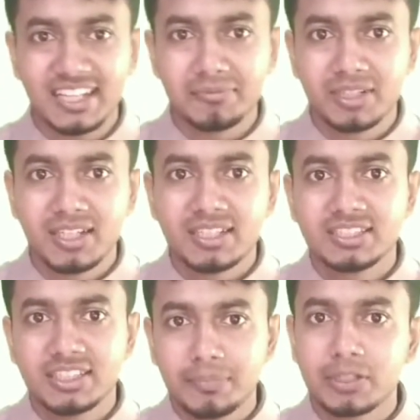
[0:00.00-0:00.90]
time,
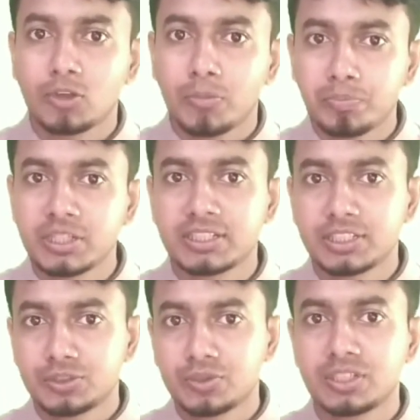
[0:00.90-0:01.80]
Japan
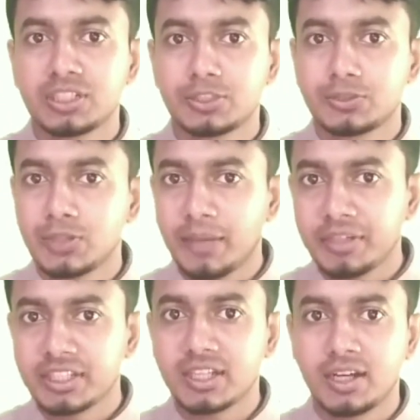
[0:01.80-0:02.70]
completely surrendered to
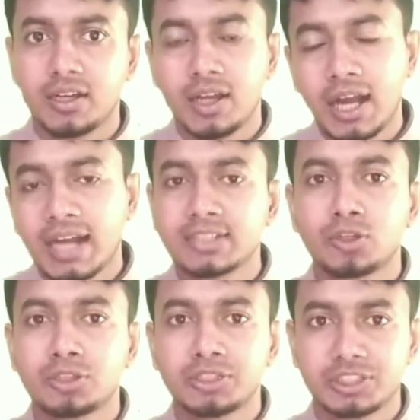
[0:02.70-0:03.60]
America
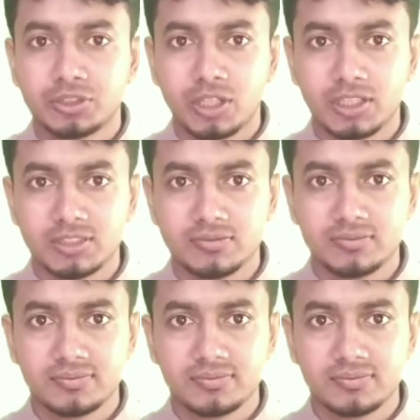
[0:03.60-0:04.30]
unconditionally.